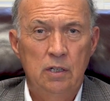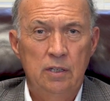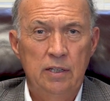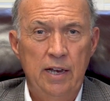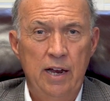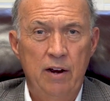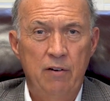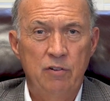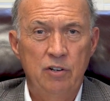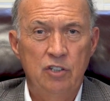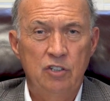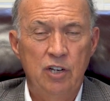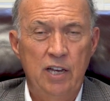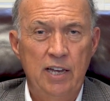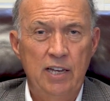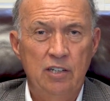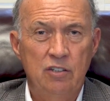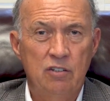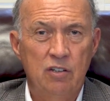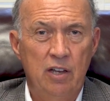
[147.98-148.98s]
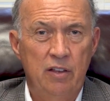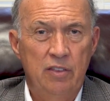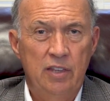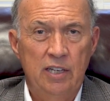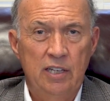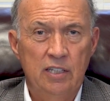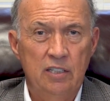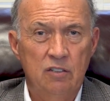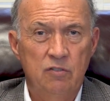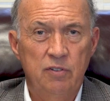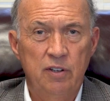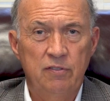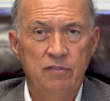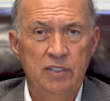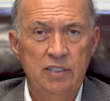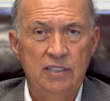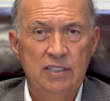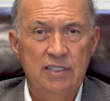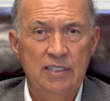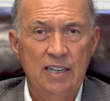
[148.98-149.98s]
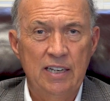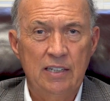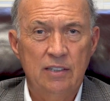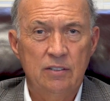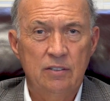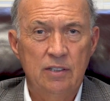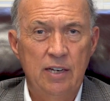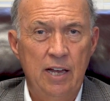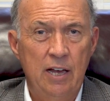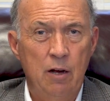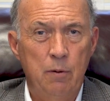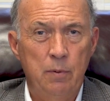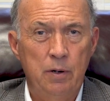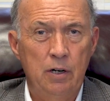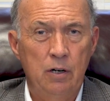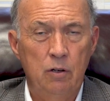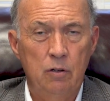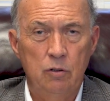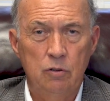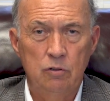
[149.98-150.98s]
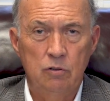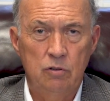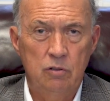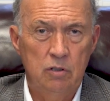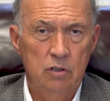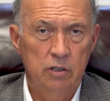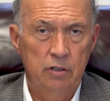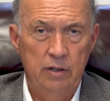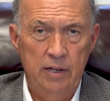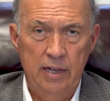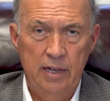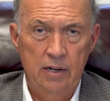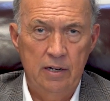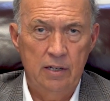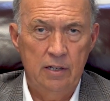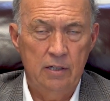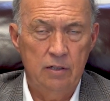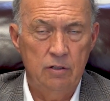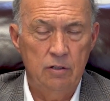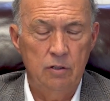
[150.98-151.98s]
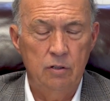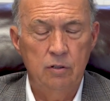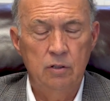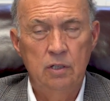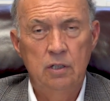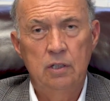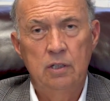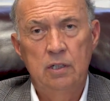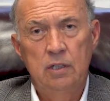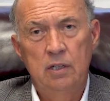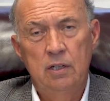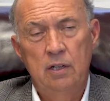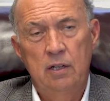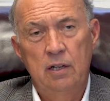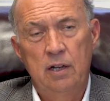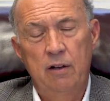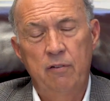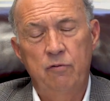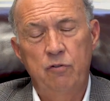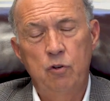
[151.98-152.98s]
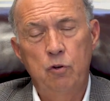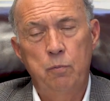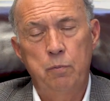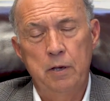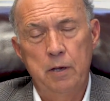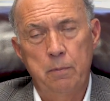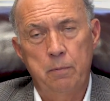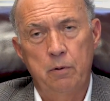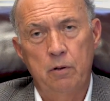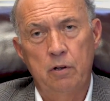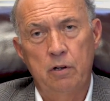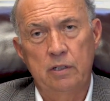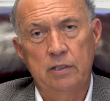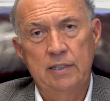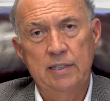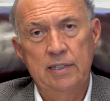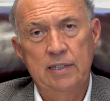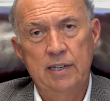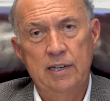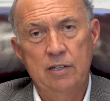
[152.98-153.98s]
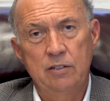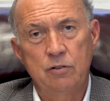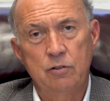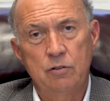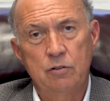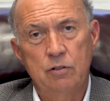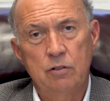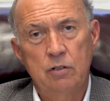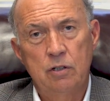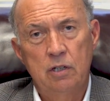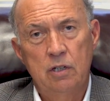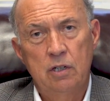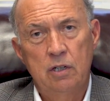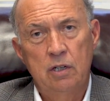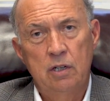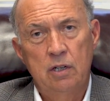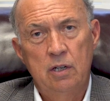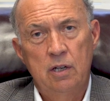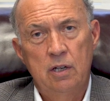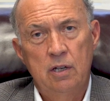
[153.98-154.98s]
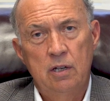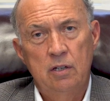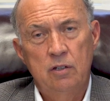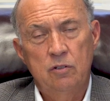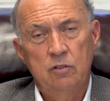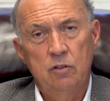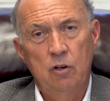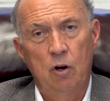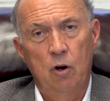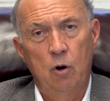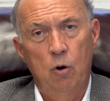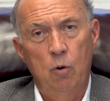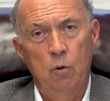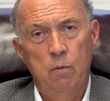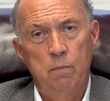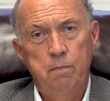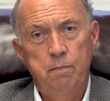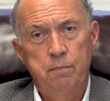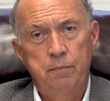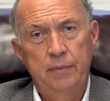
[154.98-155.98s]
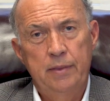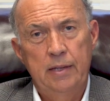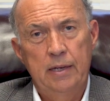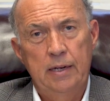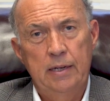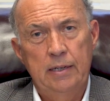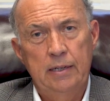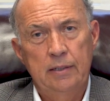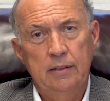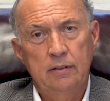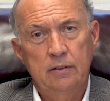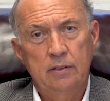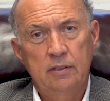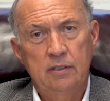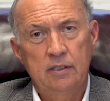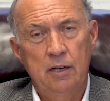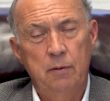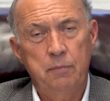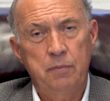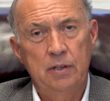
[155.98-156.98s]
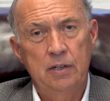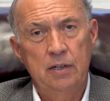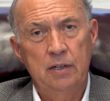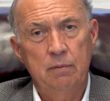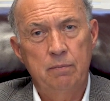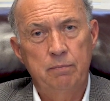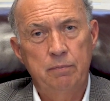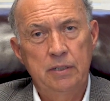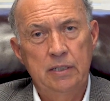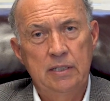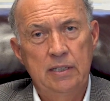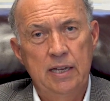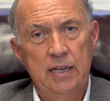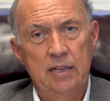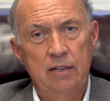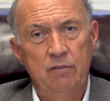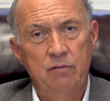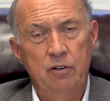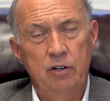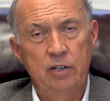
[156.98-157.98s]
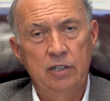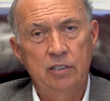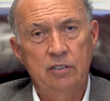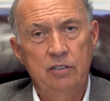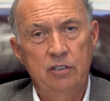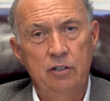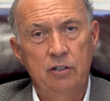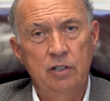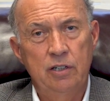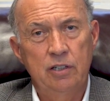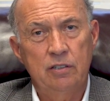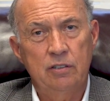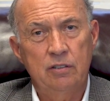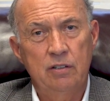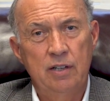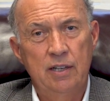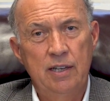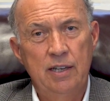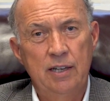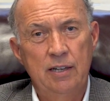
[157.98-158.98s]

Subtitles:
The average age, I think, is 56 now, but it goes clear down into a few people are teenagers. So something to be taken very seriously.